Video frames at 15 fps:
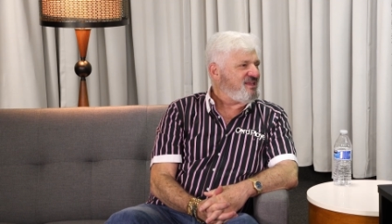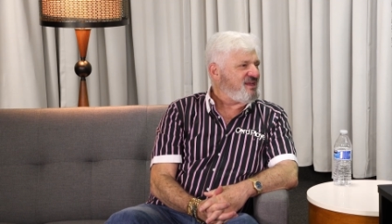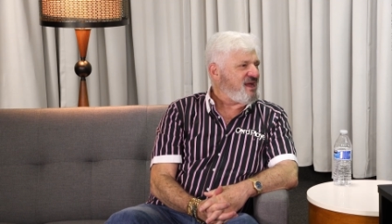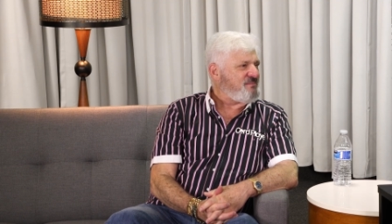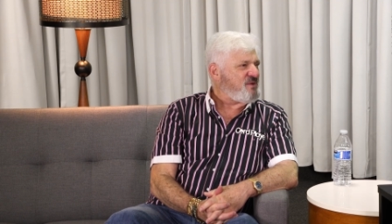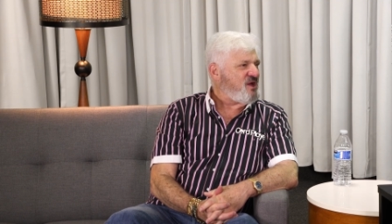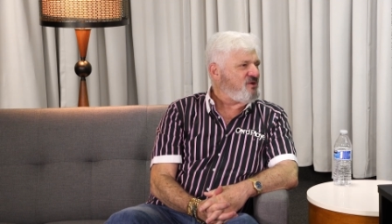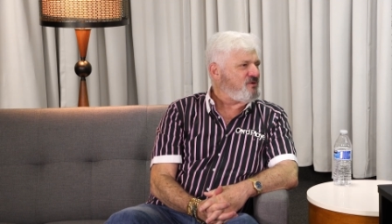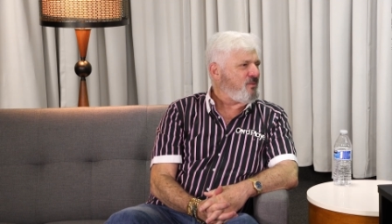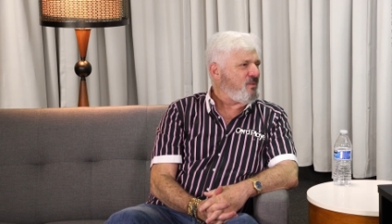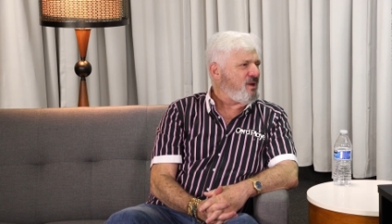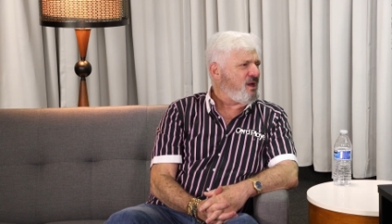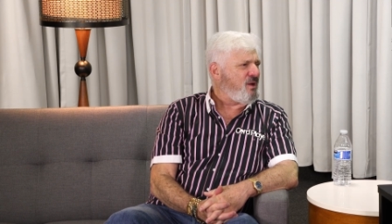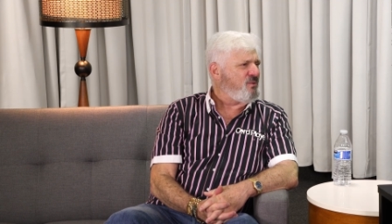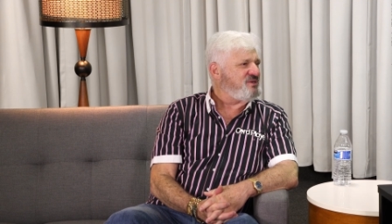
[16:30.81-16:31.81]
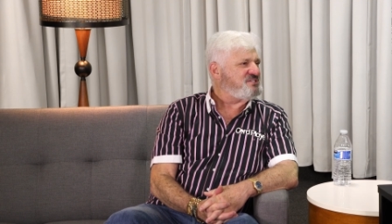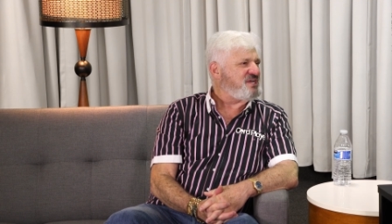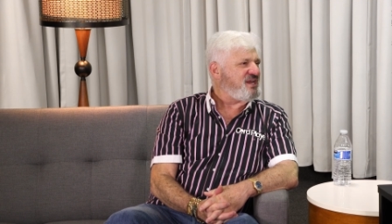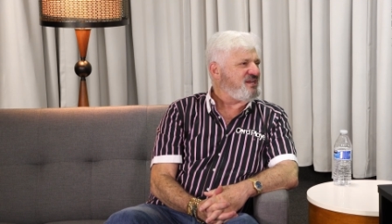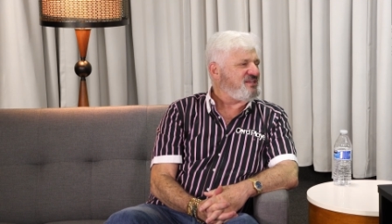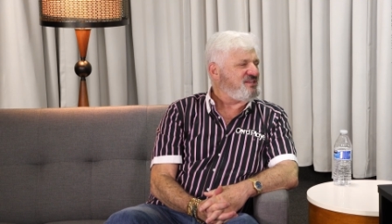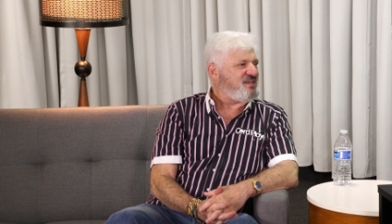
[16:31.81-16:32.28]
I'm always
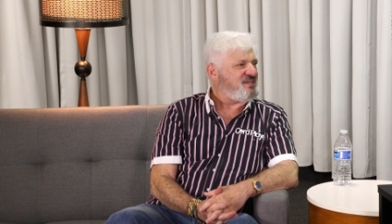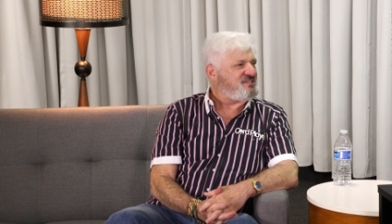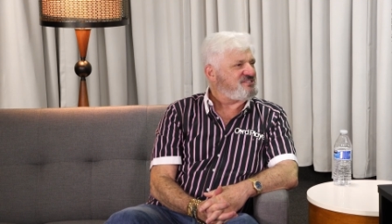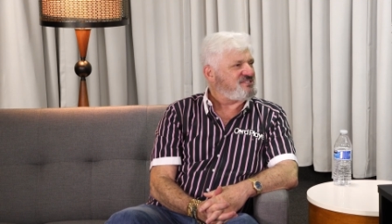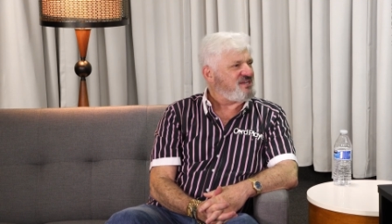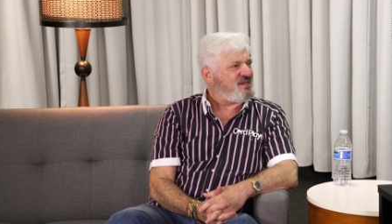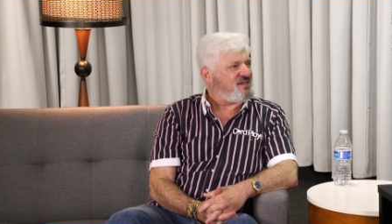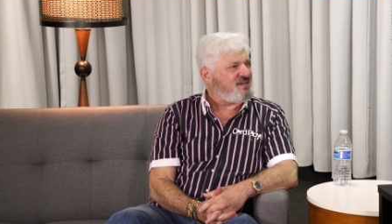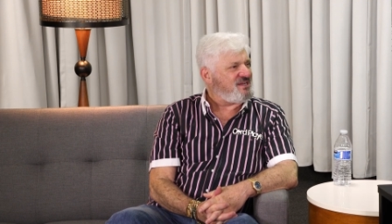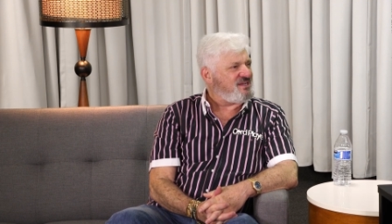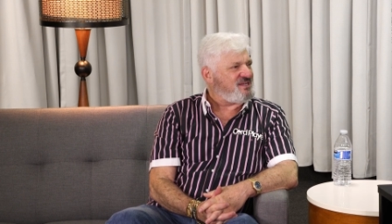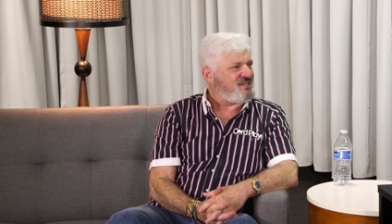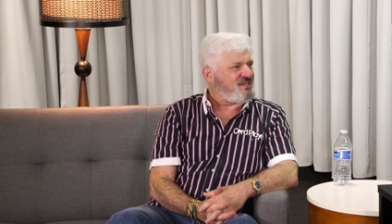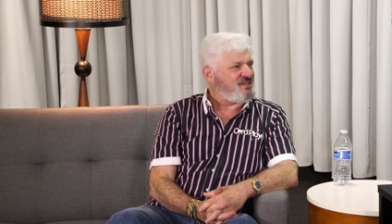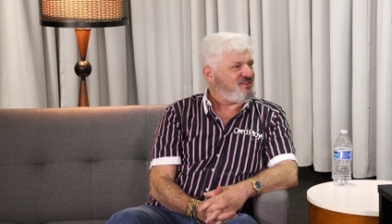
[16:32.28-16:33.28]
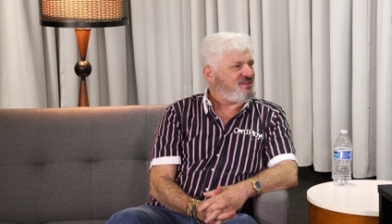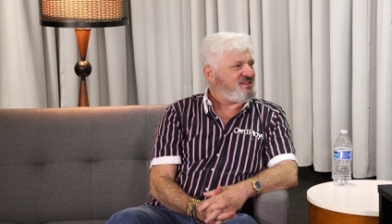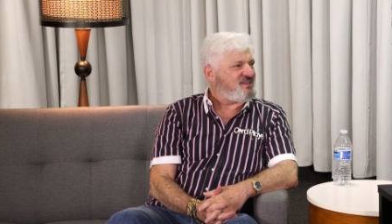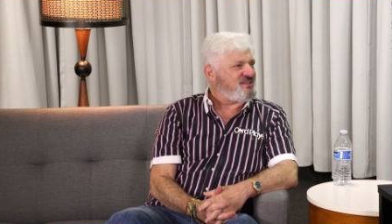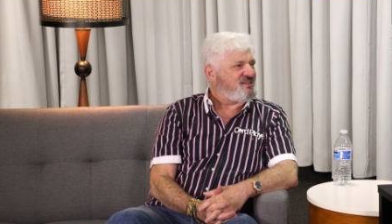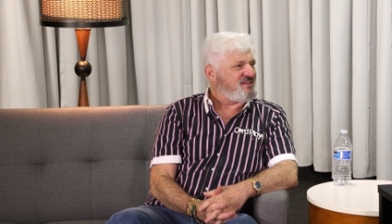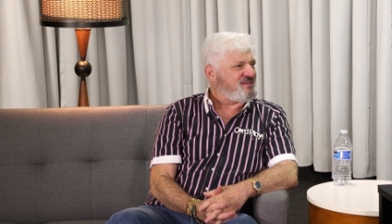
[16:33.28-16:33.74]
getting teased in
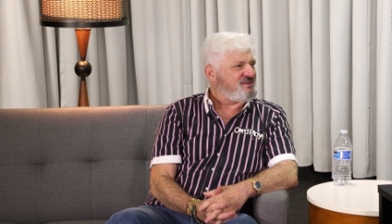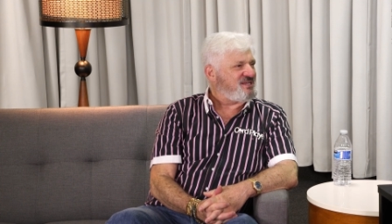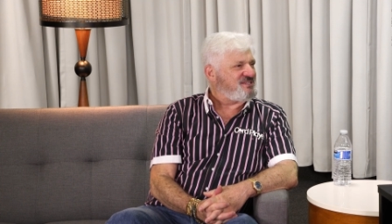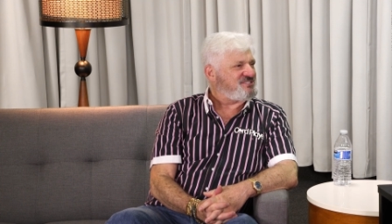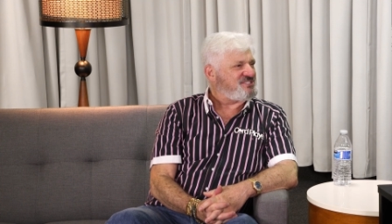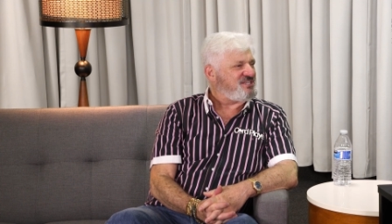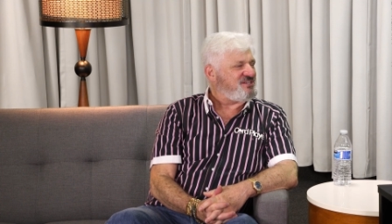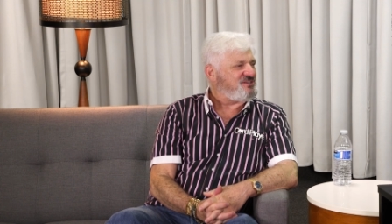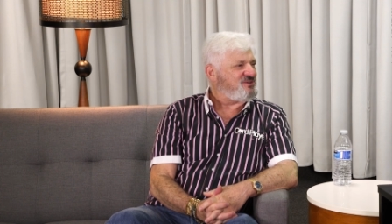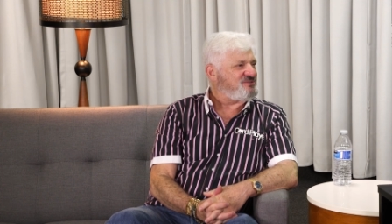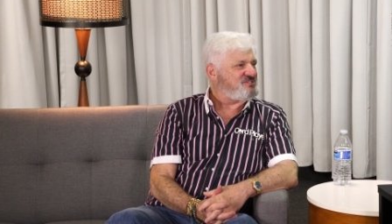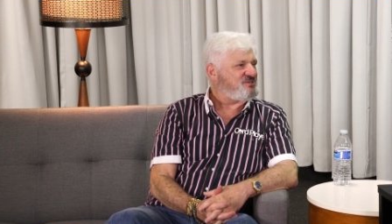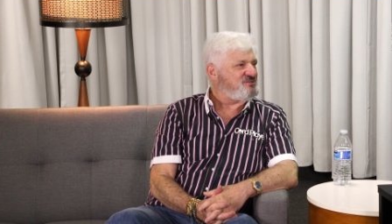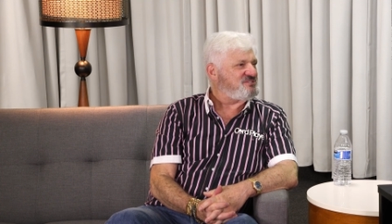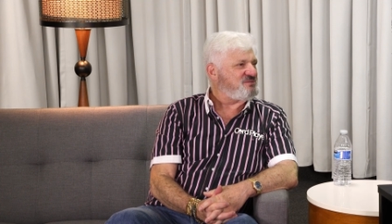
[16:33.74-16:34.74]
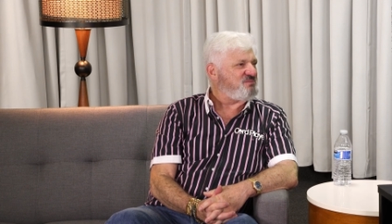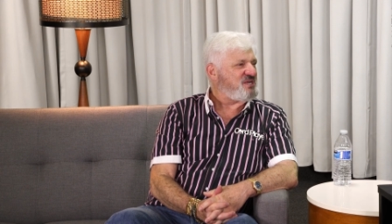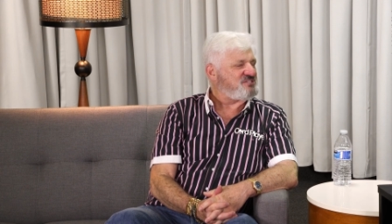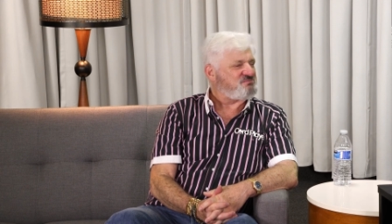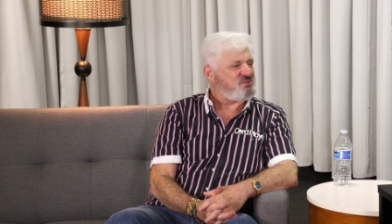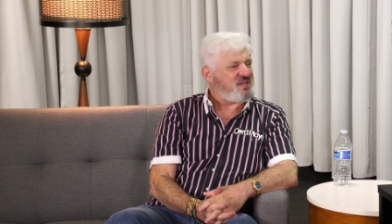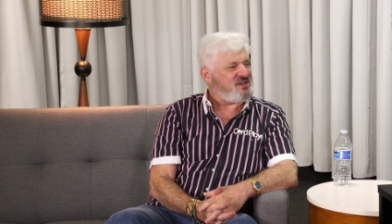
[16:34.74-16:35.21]
the casinos, who's the
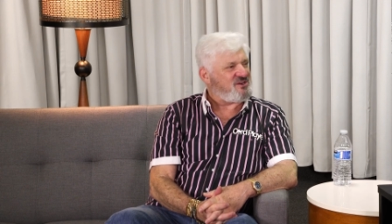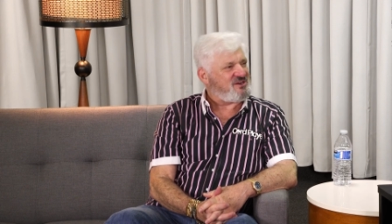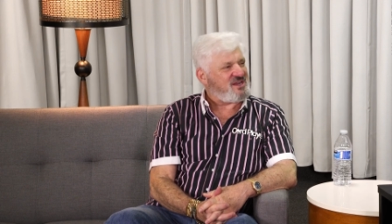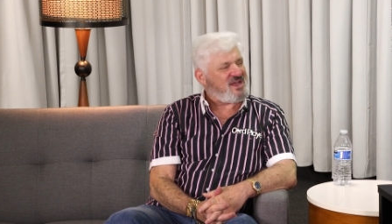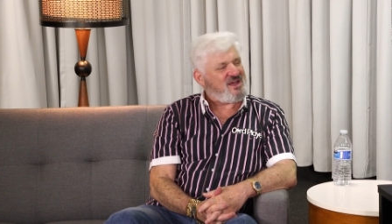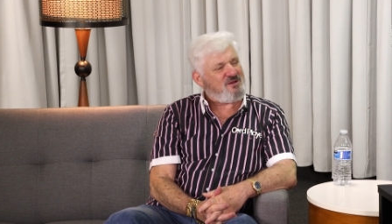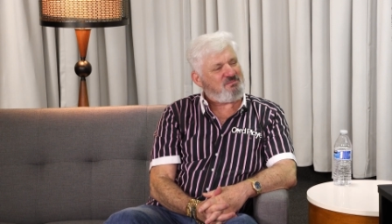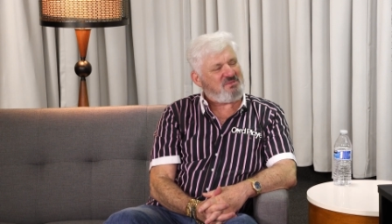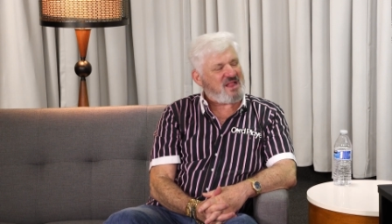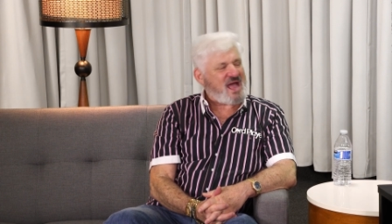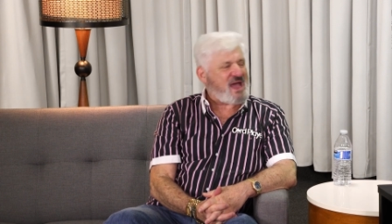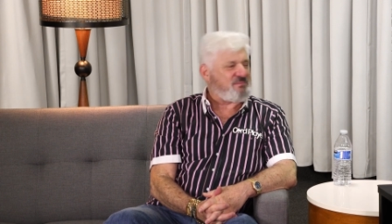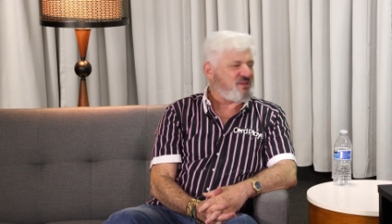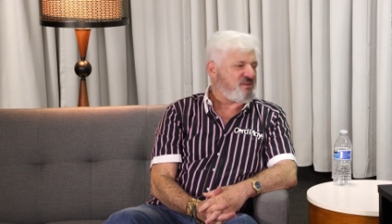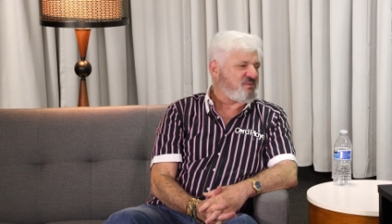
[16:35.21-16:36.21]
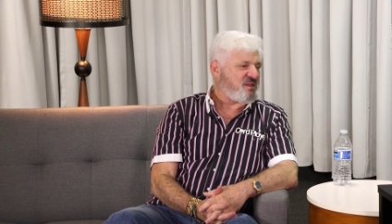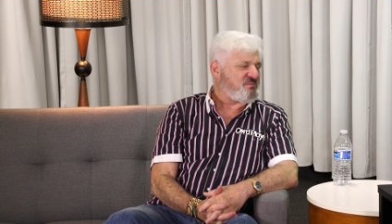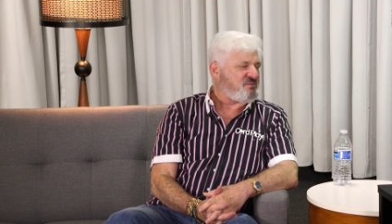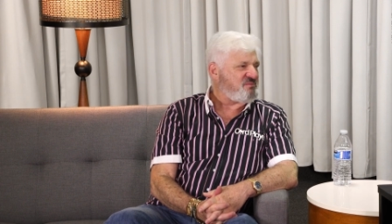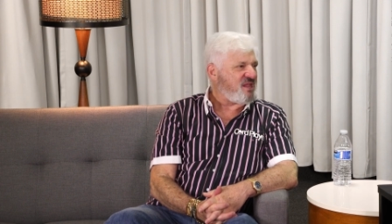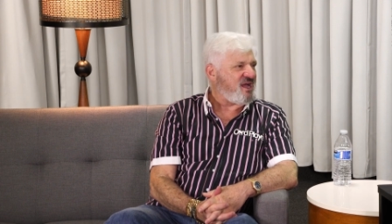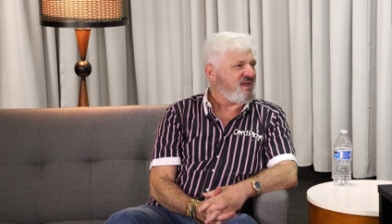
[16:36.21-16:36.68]
best player now, blah, blah, blah,
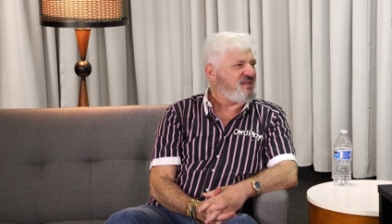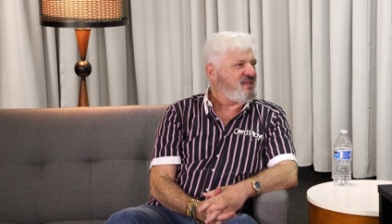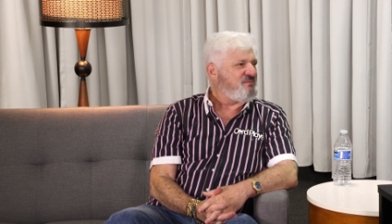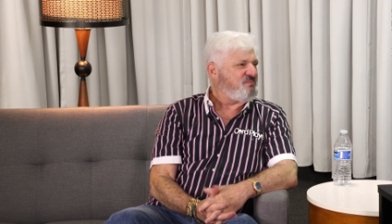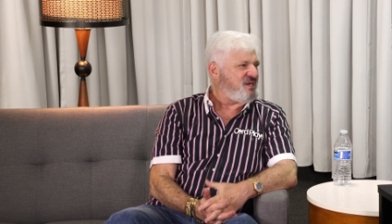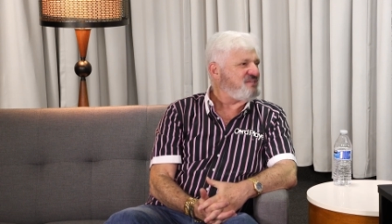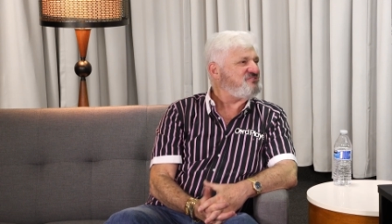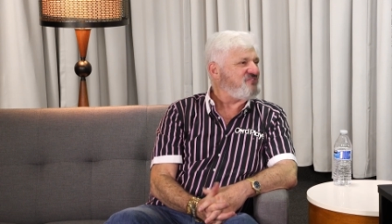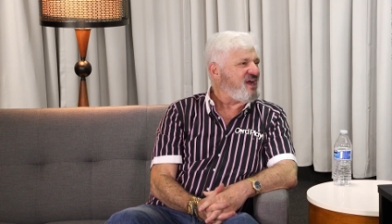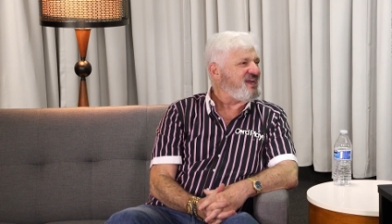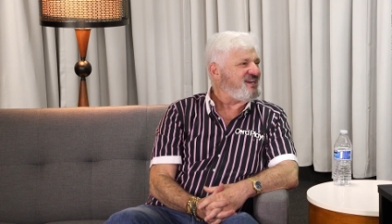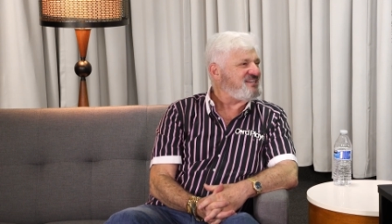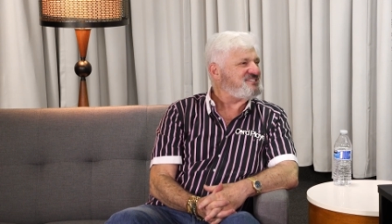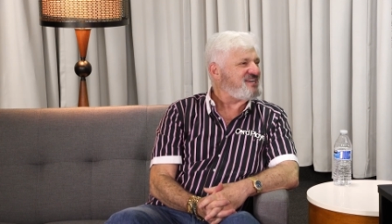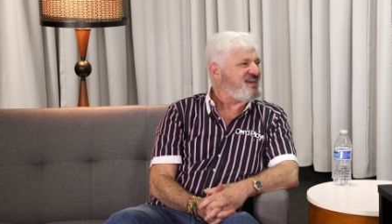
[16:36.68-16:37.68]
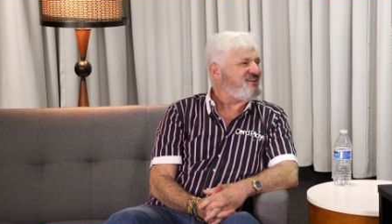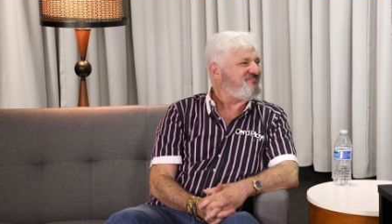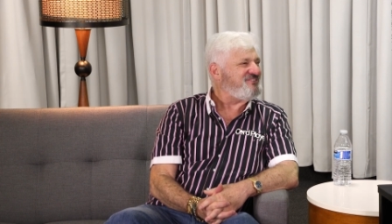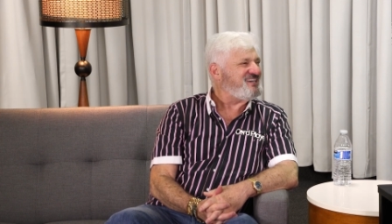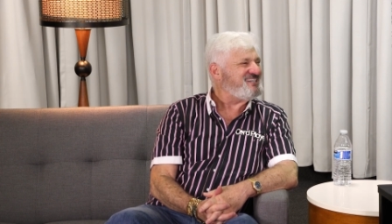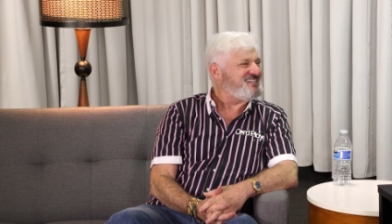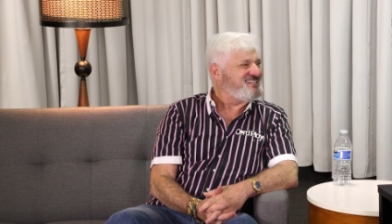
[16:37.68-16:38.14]
blah, blah, but it's fine, it's kind of
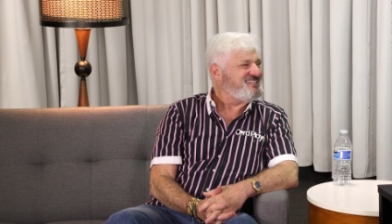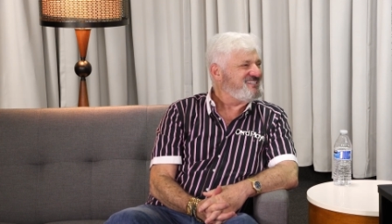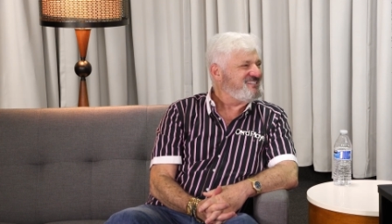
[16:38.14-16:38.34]
fun.